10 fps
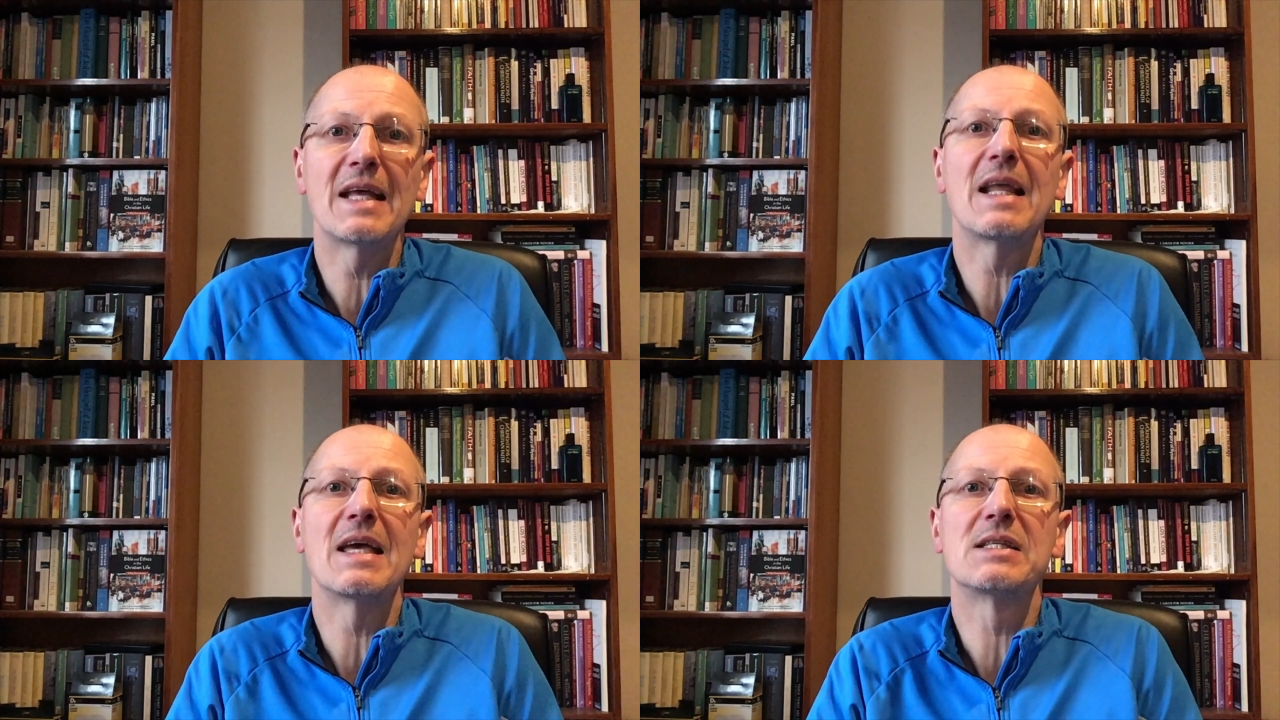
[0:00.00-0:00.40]

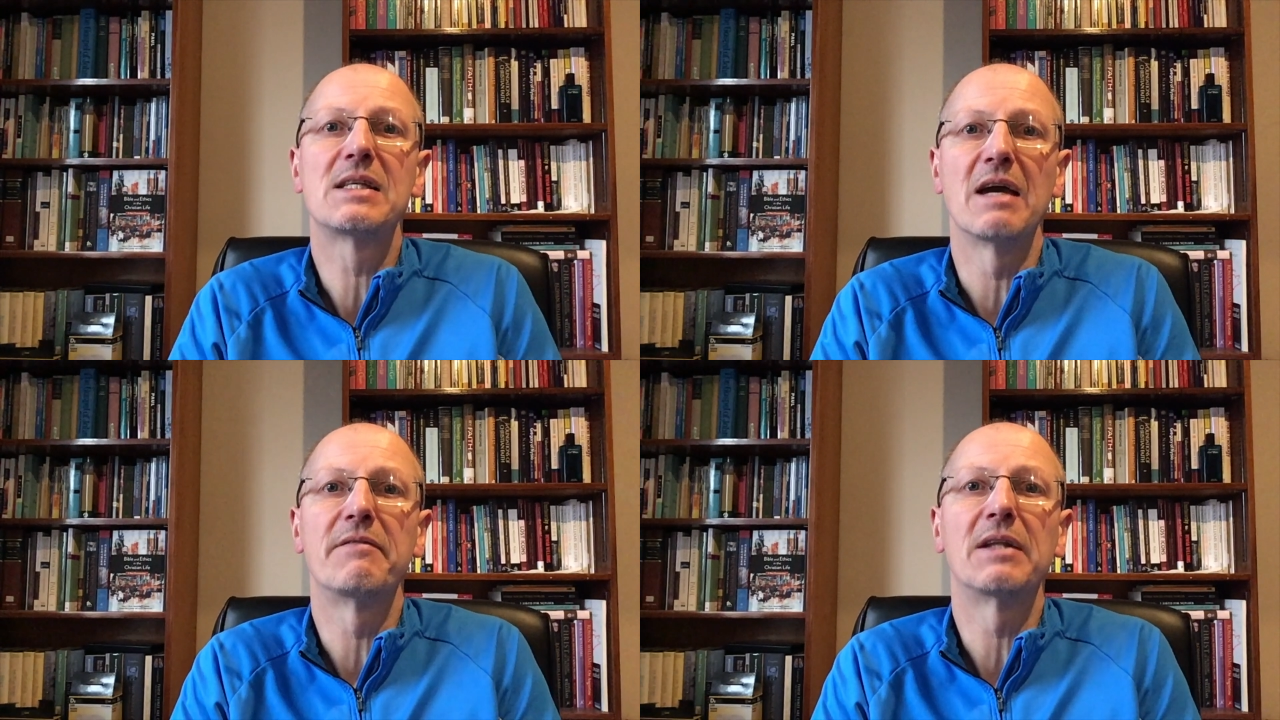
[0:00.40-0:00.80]
It is
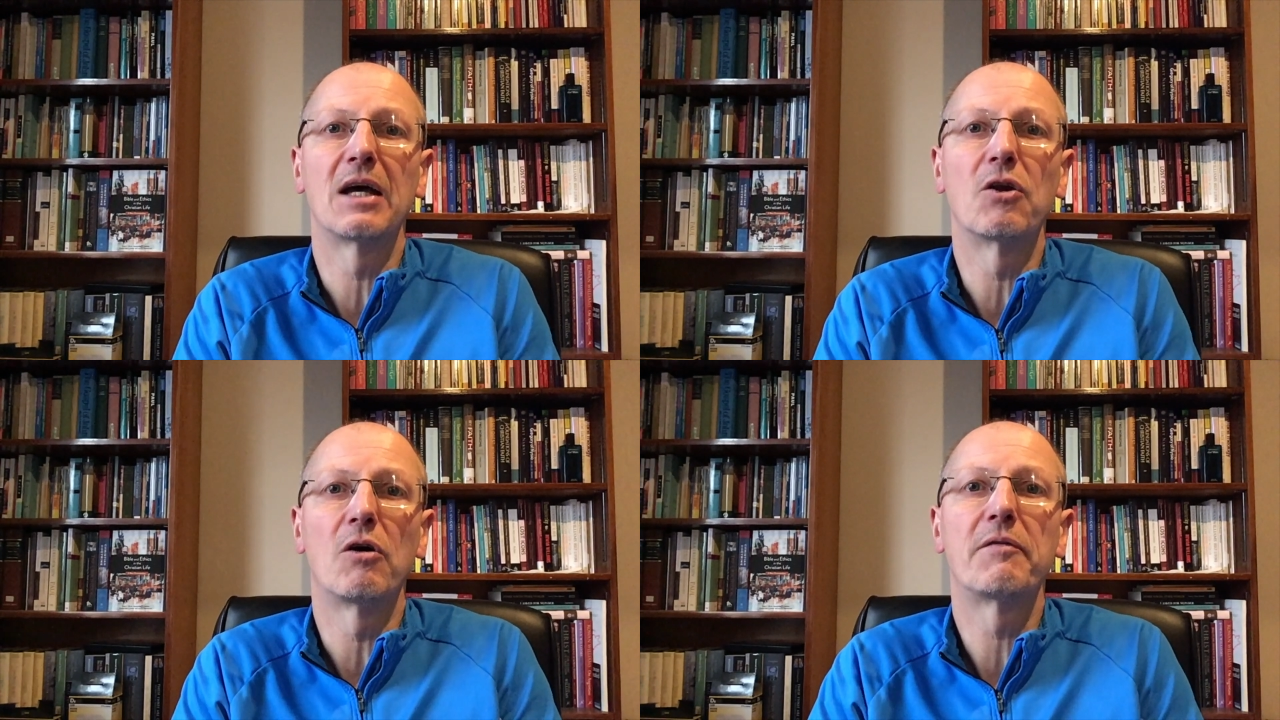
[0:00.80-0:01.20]
given
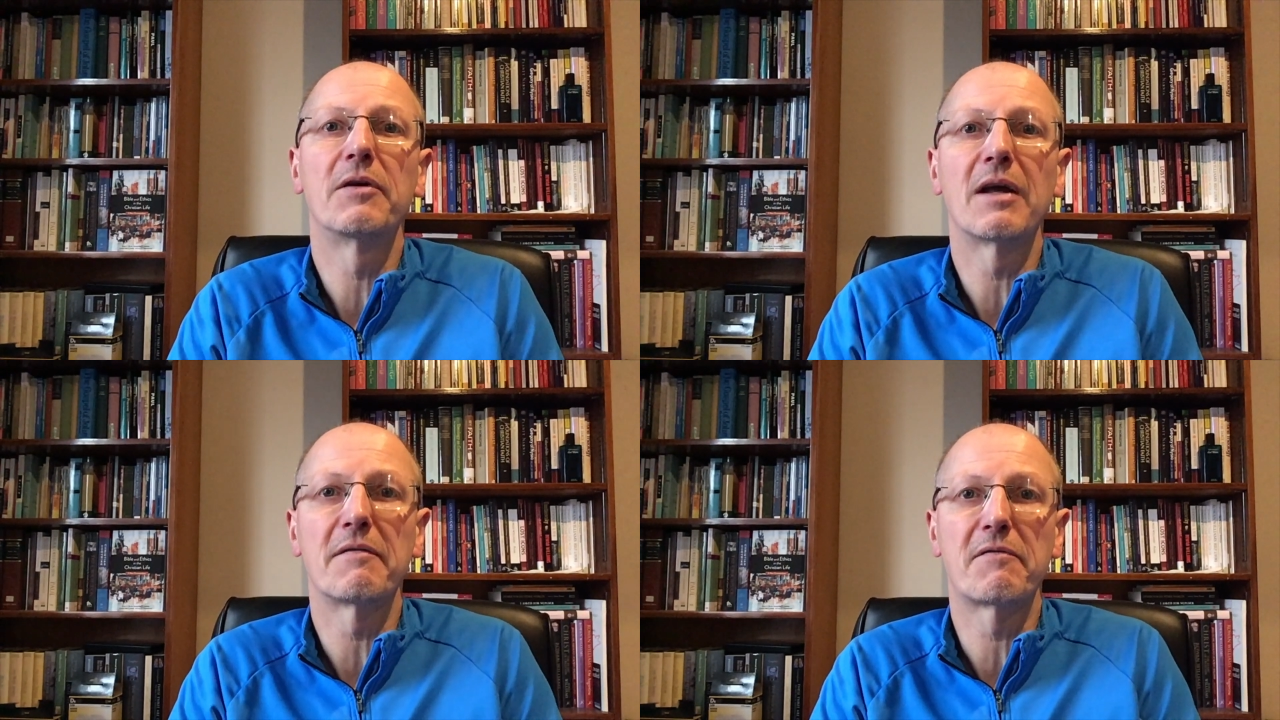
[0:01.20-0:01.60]
and
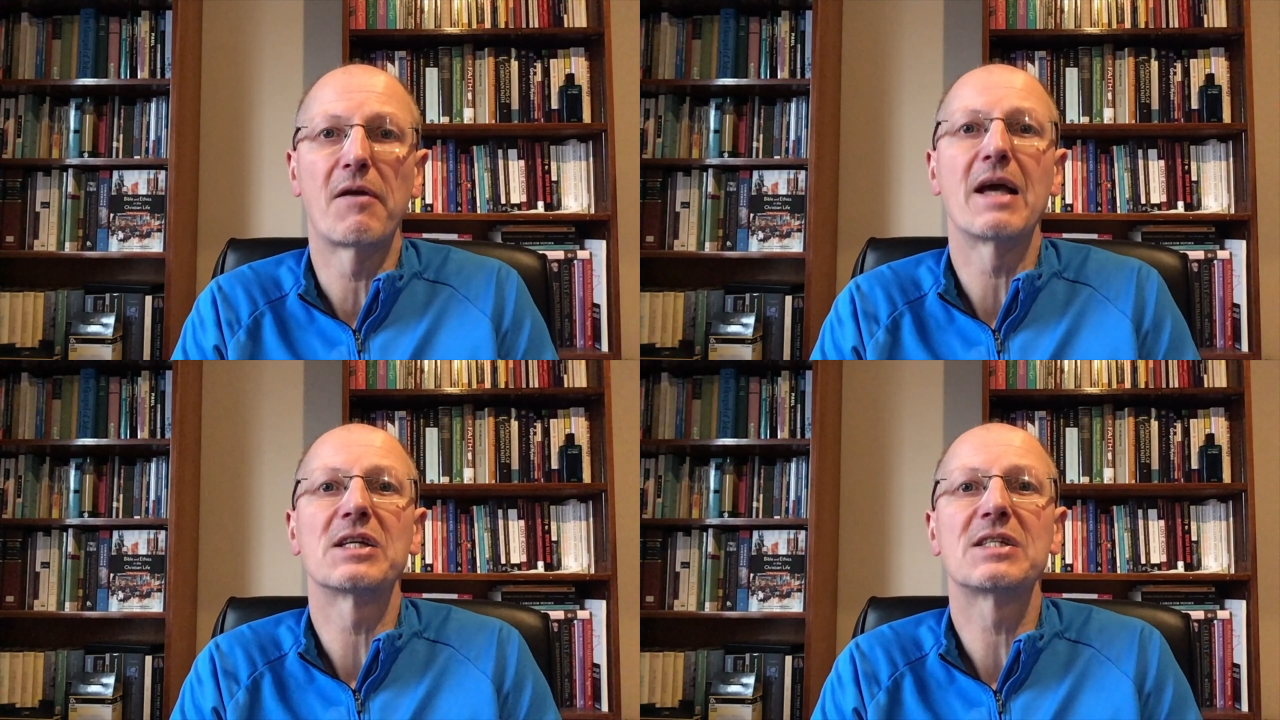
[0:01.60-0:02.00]
offered
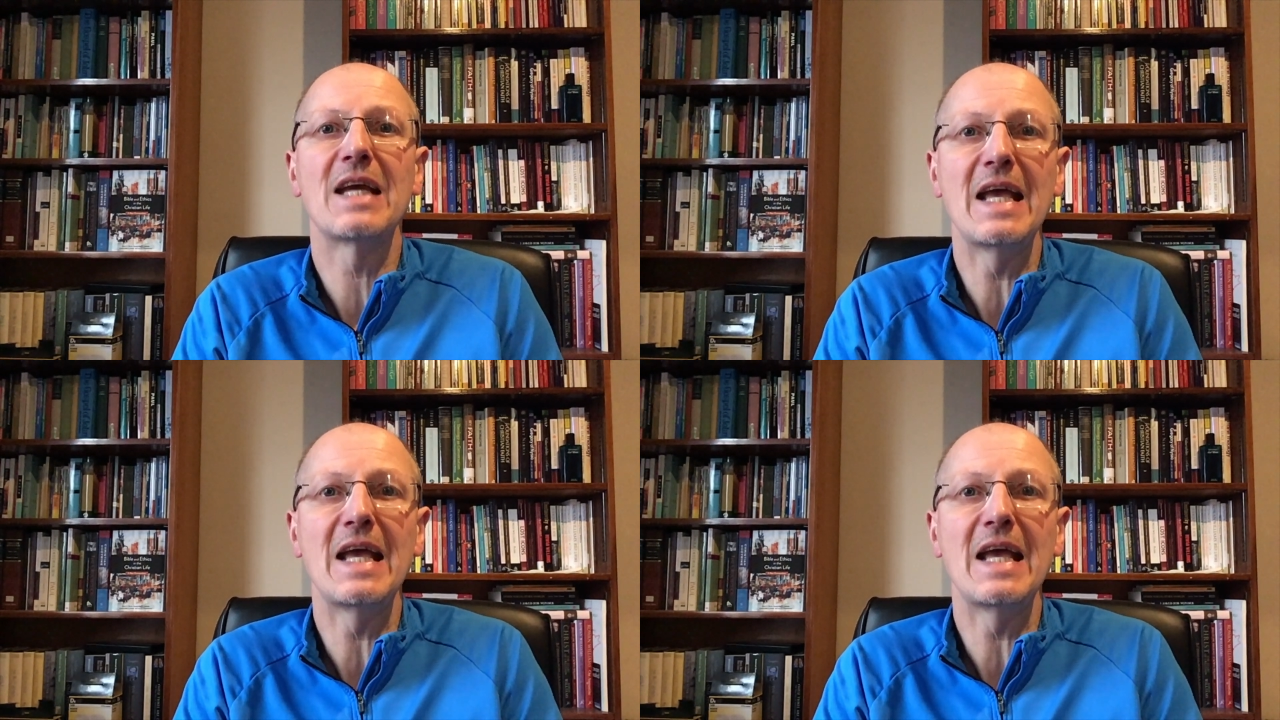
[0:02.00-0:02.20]
afresh